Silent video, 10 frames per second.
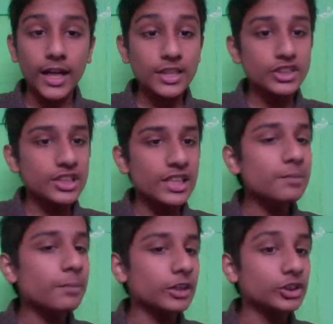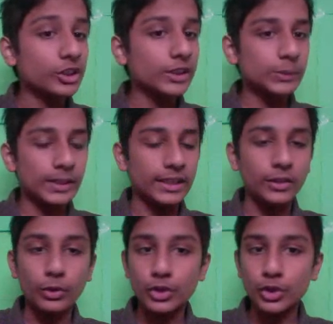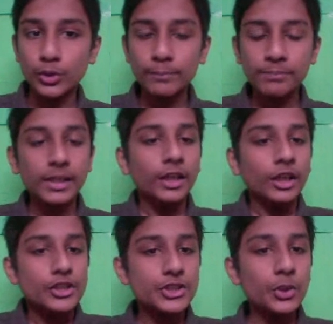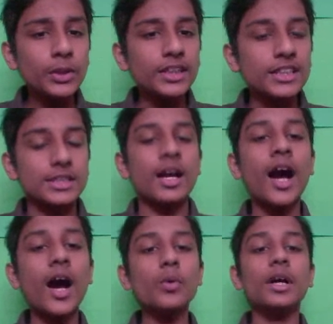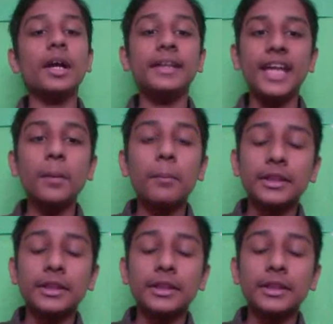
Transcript: Steel Masters 2022 showed us how a game at the